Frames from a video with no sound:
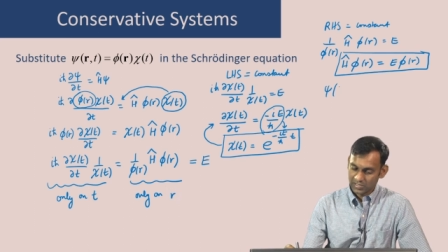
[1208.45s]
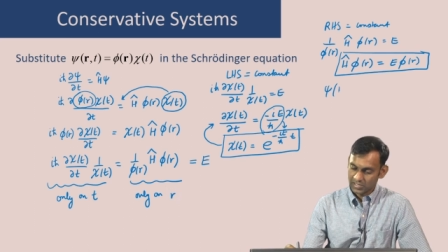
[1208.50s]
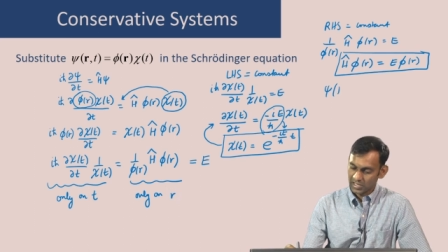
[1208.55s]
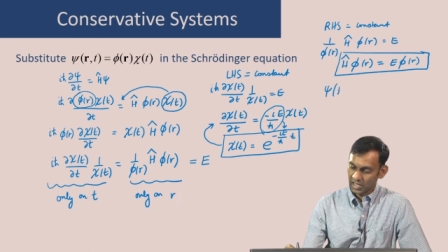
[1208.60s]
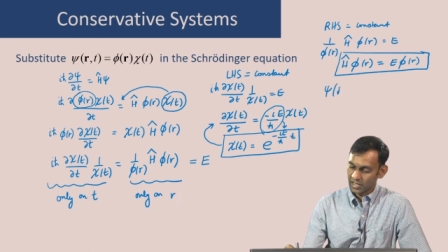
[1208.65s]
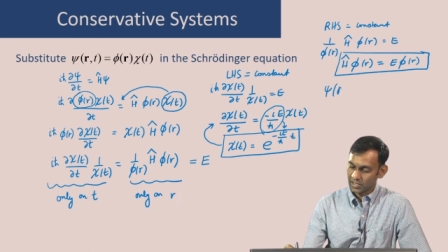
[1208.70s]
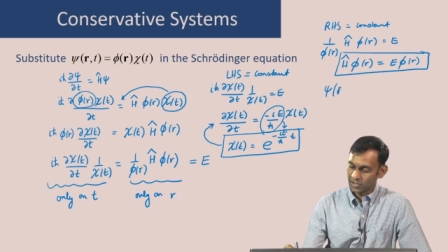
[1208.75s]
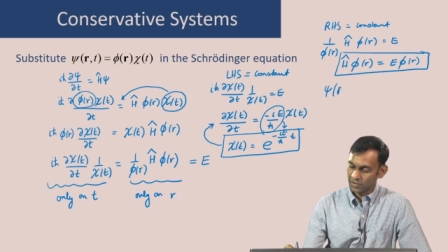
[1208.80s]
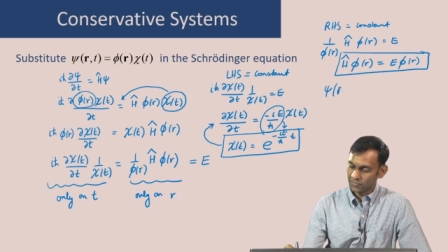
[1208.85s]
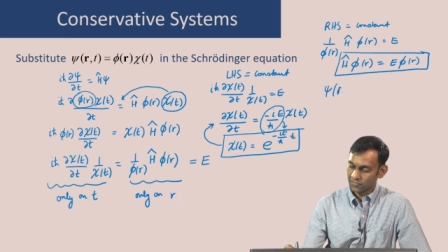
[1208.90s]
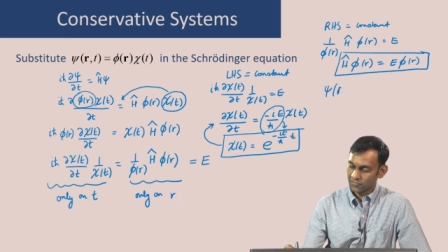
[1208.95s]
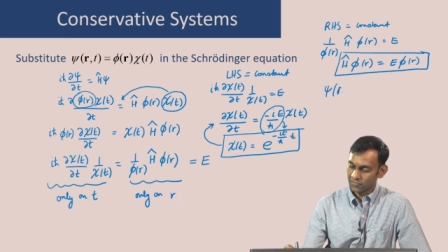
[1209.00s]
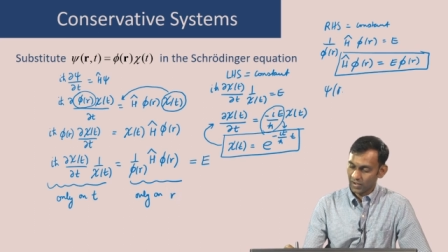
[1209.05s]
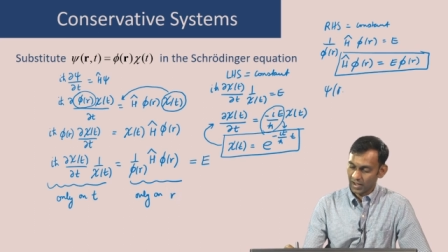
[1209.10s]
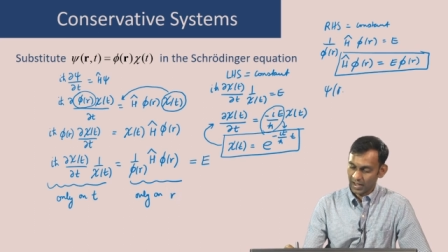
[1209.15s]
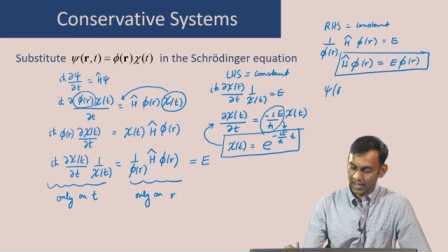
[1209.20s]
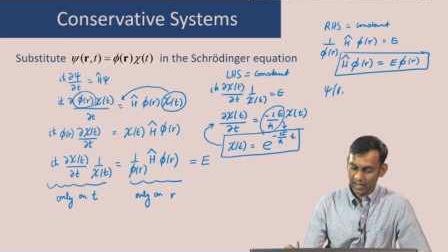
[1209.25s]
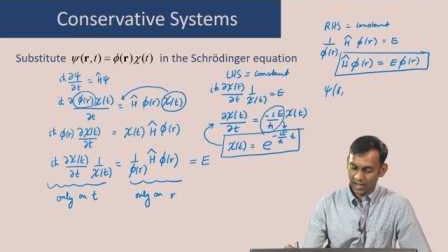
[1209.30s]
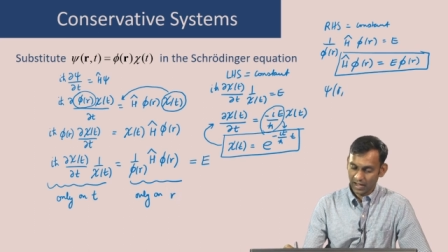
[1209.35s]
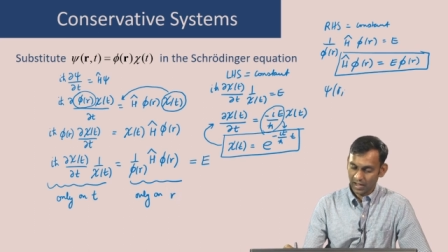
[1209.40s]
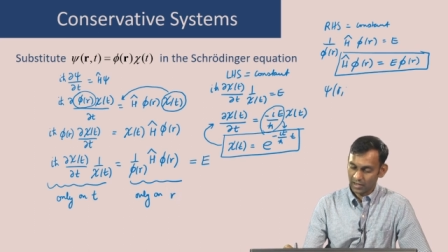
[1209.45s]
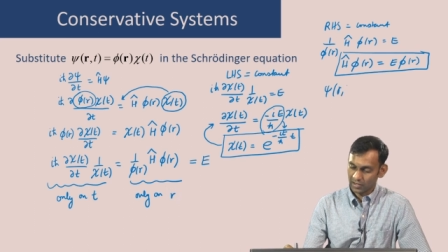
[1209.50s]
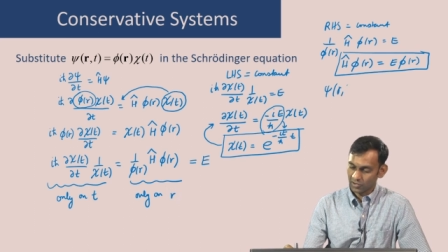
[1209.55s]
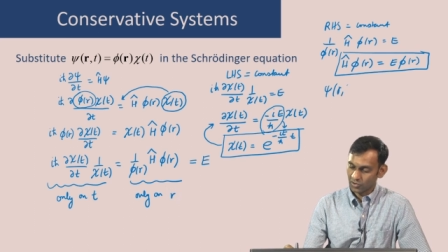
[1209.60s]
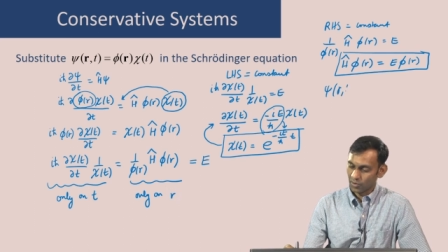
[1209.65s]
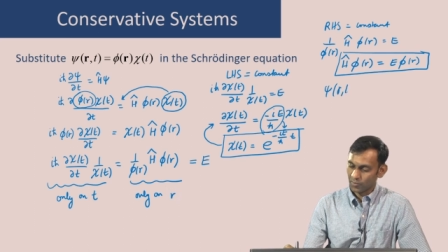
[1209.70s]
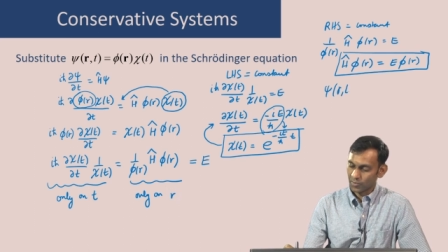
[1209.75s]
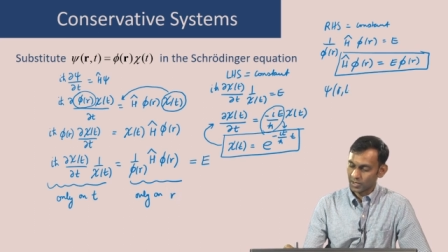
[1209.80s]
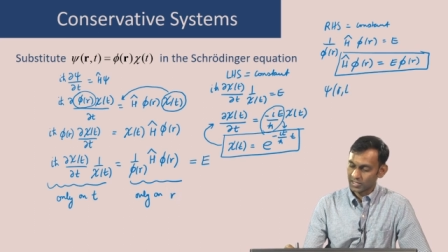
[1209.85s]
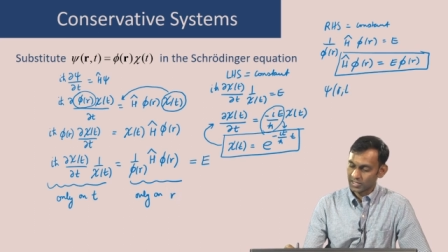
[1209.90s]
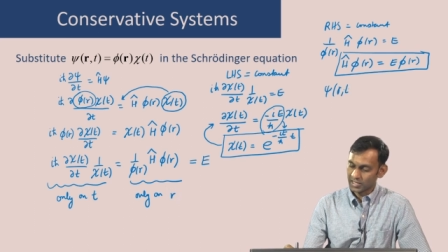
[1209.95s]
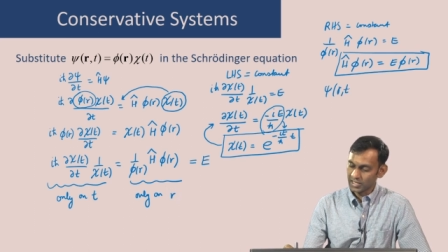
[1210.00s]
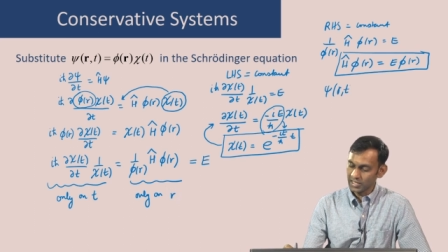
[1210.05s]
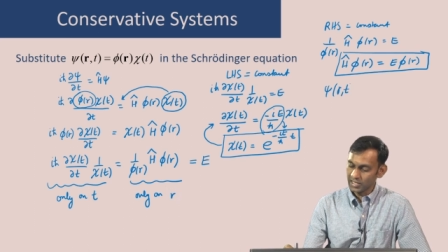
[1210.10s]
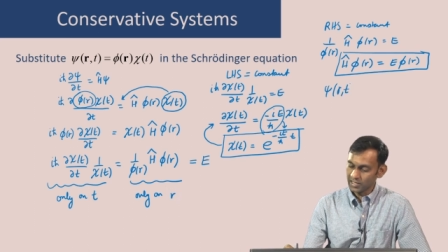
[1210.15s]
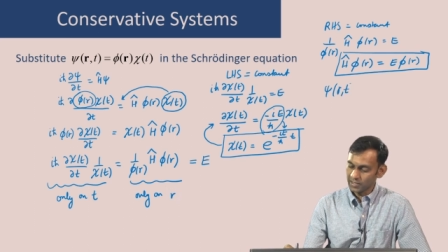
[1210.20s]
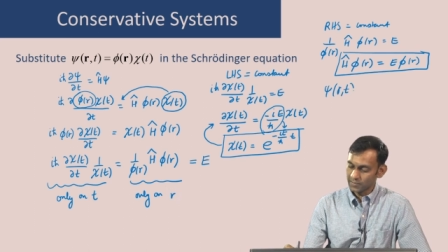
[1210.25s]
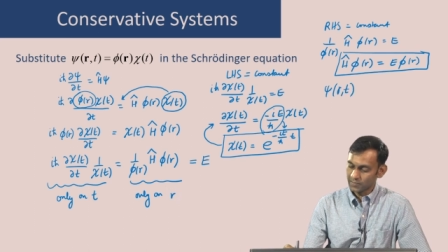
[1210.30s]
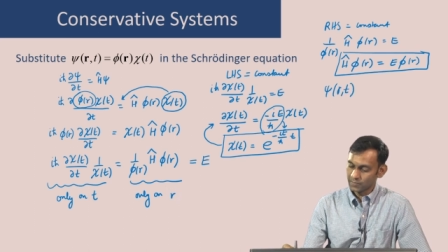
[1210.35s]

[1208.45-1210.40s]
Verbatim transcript: psi of phi r comma t